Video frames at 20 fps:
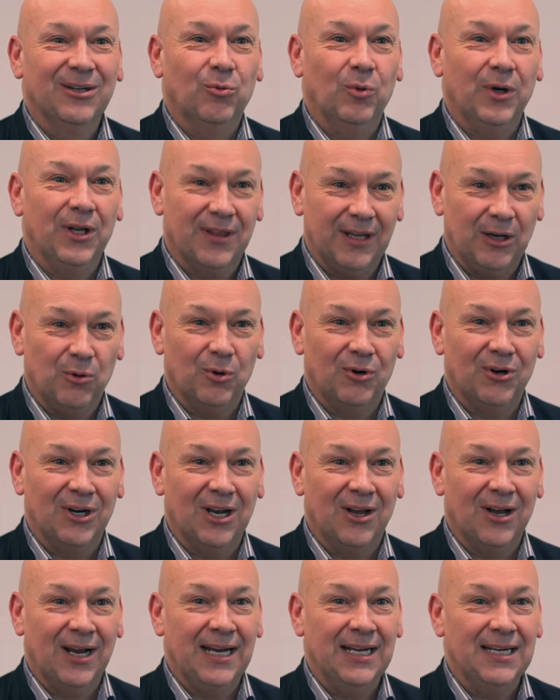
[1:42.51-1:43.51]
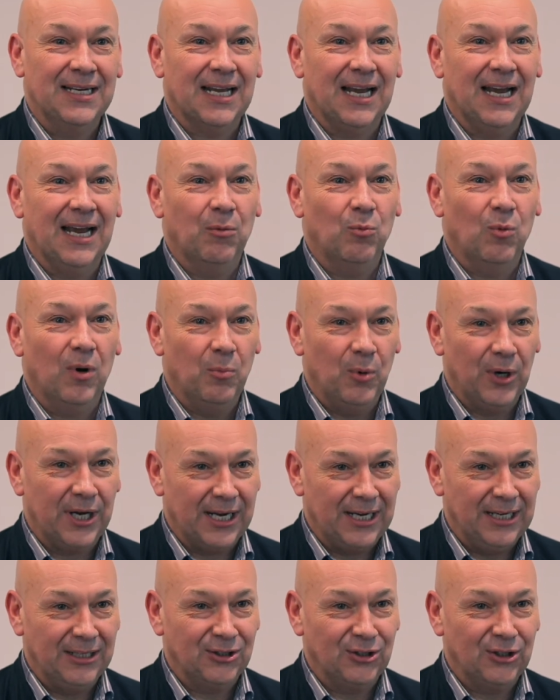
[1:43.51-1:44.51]
we think we're aligned, and when we
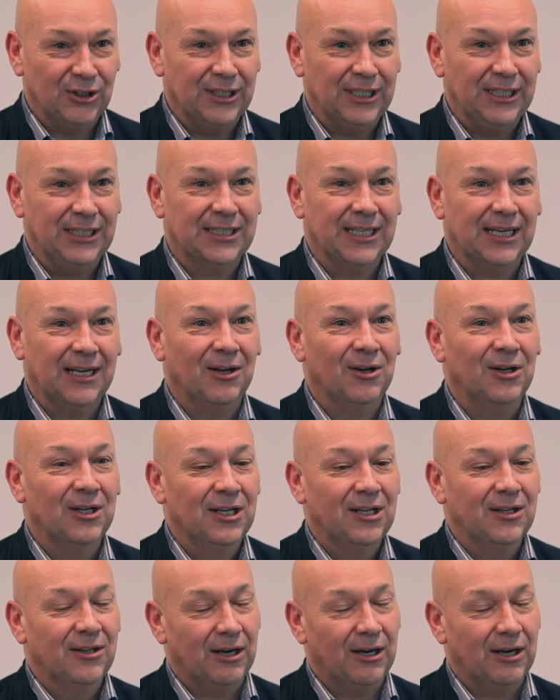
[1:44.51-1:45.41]
get into the detail,